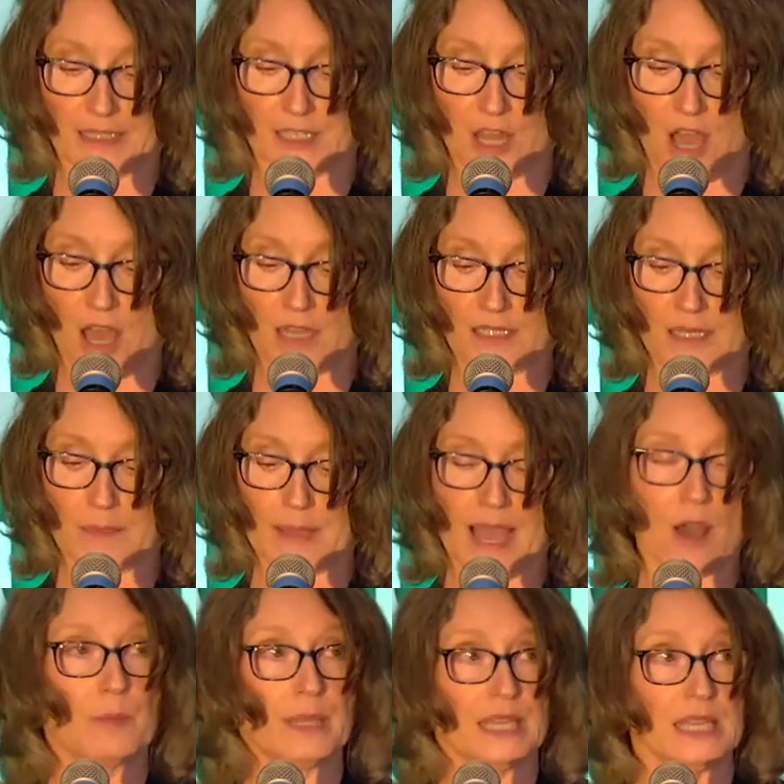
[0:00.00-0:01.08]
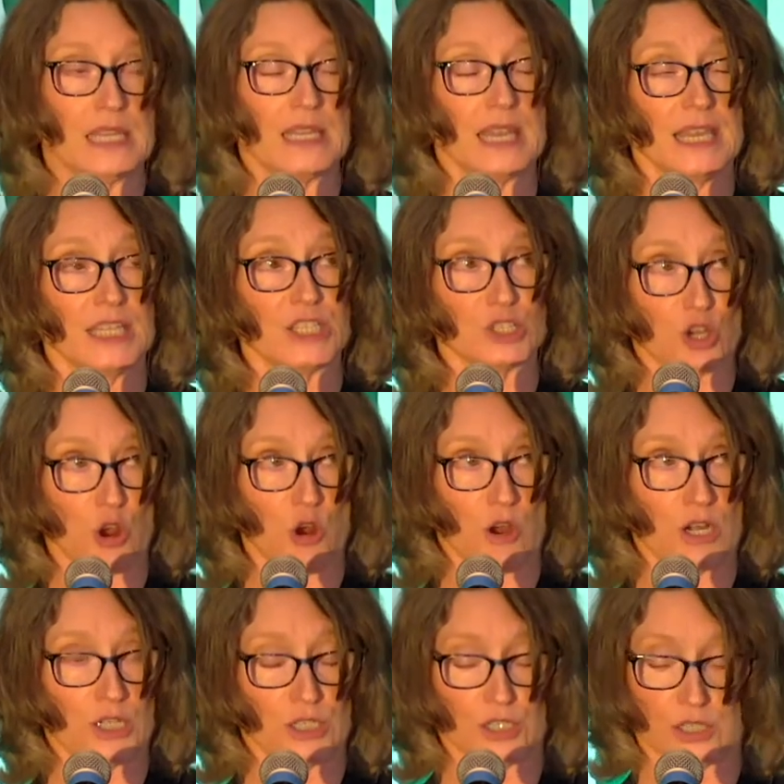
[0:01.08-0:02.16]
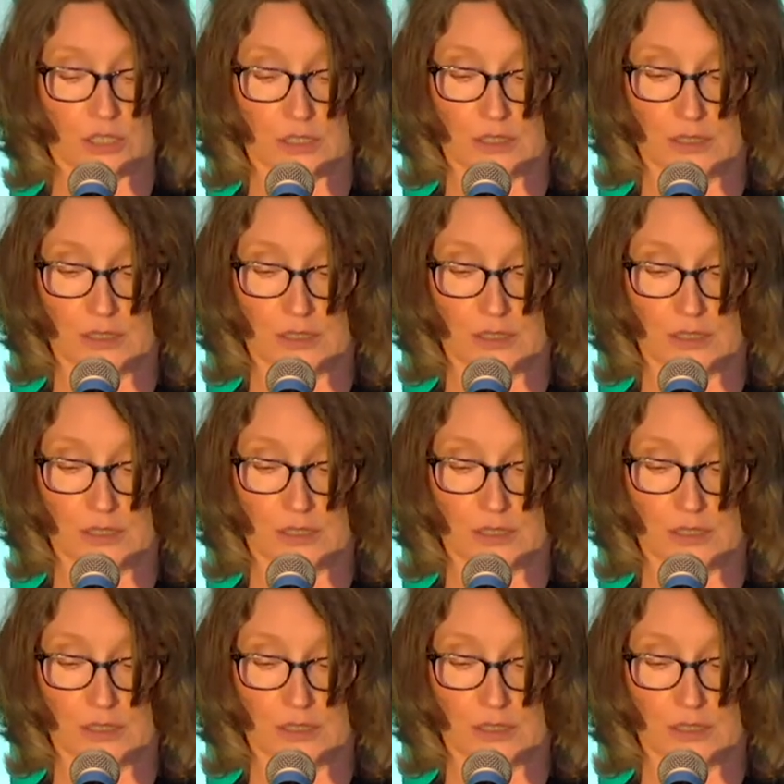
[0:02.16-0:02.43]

not about being in charge.